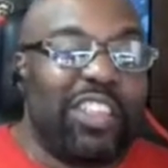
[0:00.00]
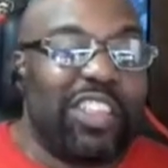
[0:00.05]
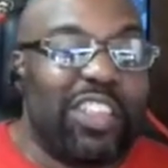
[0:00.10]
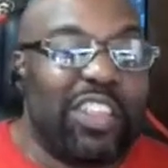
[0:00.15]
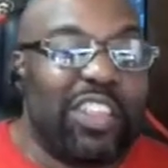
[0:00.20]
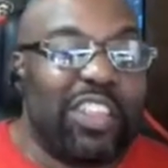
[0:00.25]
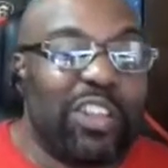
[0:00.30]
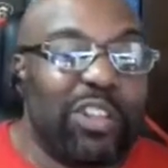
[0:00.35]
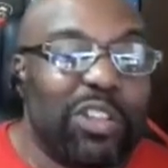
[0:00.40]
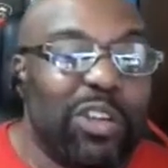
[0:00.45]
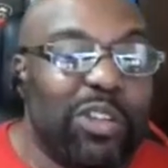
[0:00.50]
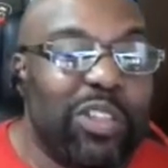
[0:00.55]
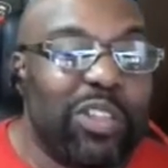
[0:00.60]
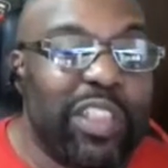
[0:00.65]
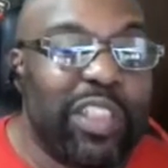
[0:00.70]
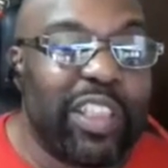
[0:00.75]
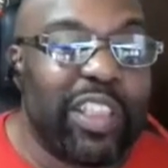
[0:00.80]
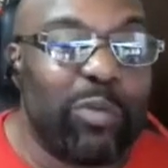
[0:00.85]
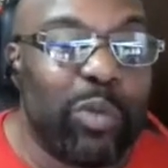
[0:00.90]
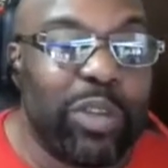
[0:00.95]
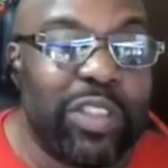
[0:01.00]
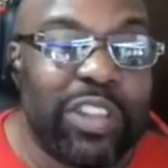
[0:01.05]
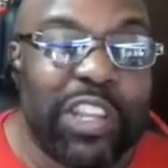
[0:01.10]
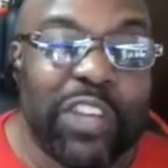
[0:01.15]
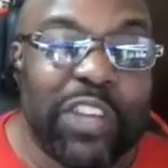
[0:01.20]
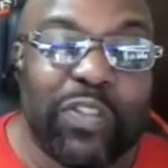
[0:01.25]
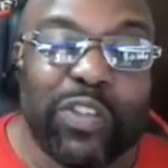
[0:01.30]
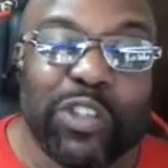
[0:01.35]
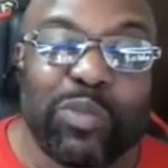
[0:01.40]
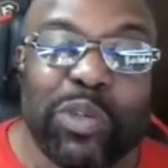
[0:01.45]
you'll know what the difference
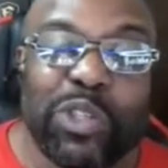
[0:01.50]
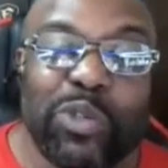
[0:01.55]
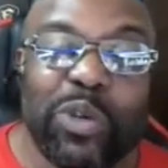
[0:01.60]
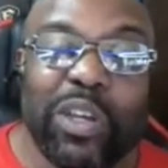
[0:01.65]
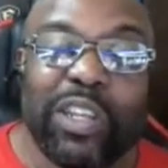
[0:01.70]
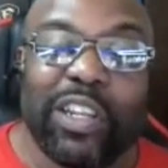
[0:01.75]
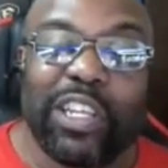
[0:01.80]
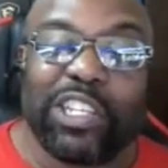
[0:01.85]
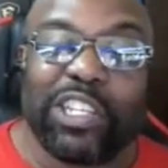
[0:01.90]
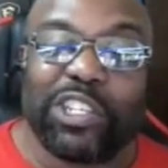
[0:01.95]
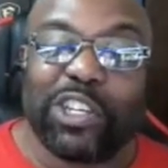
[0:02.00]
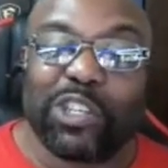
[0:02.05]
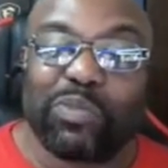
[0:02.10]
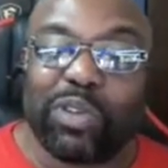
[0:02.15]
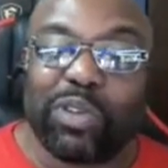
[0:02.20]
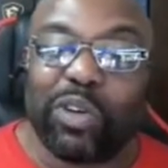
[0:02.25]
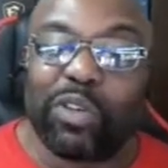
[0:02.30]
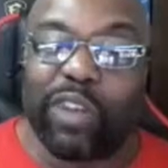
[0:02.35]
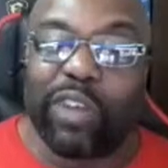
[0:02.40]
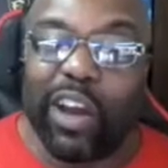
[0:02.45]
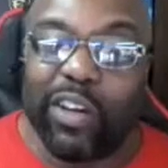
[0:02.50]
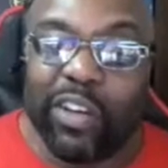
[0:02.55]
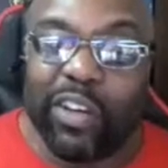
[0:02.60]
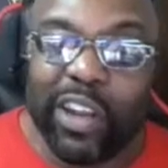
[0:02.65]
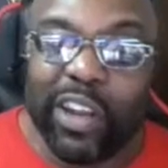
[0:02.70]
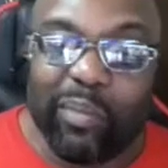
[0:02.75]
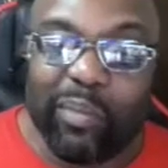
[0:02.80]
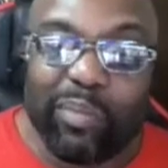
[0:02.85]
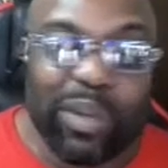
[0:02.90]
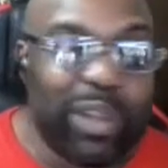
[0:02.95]
between they just broke ground and they're
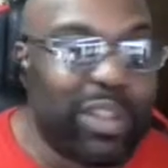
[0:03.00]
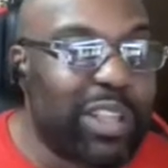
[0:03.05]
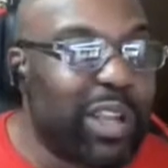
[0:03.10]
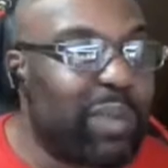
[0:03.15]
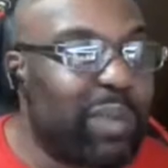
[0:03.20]
building a park.